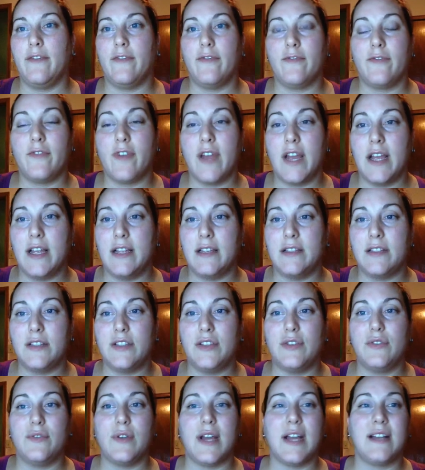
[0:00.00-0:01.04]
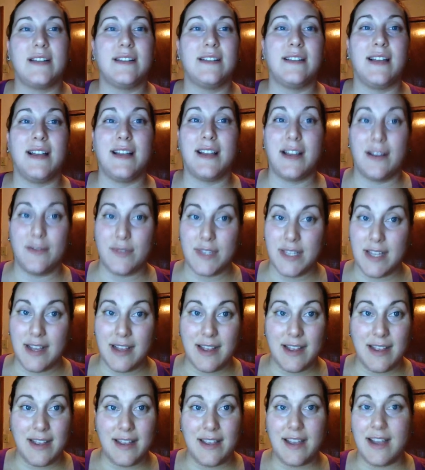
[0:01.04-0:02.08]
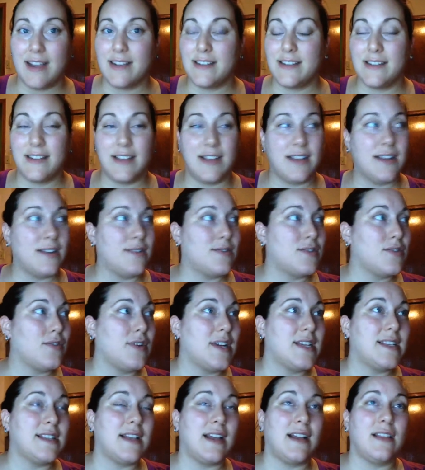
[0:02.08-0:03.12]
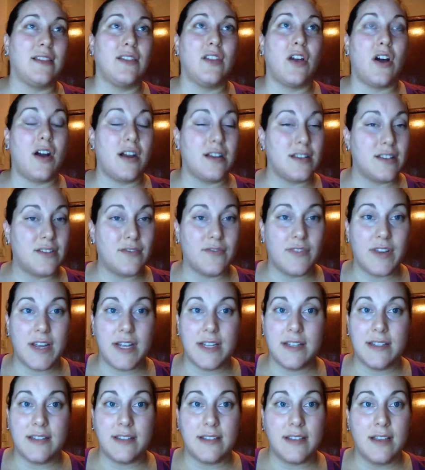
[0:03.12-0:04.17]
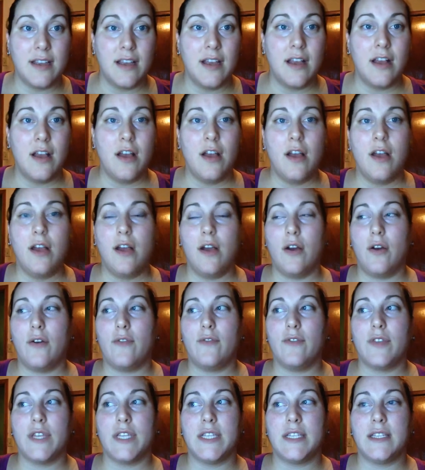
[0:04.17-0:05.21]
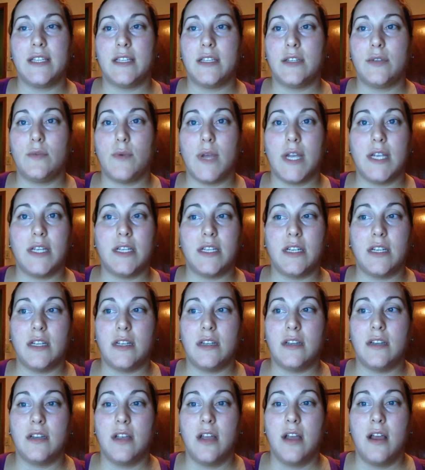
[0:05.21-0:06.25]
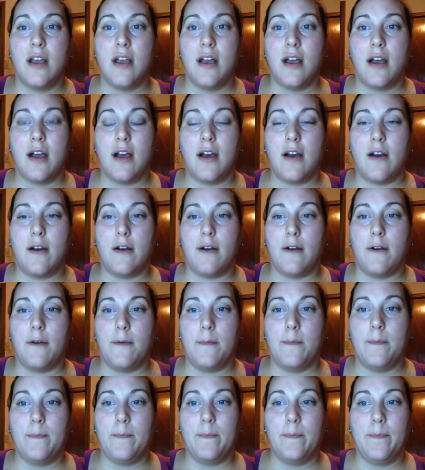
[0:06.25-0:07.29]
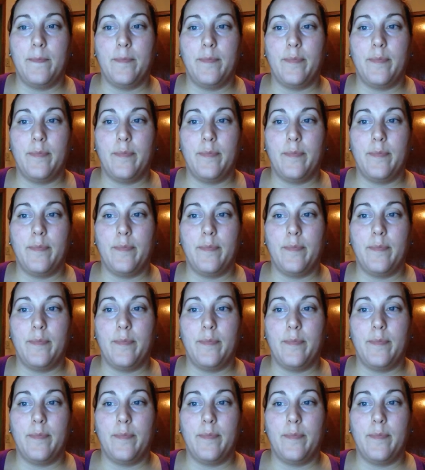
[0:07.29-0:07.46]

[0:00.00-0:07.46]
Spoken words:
friends who acted like I was lying, acted like I was crazy. I lost friends over the situation. And,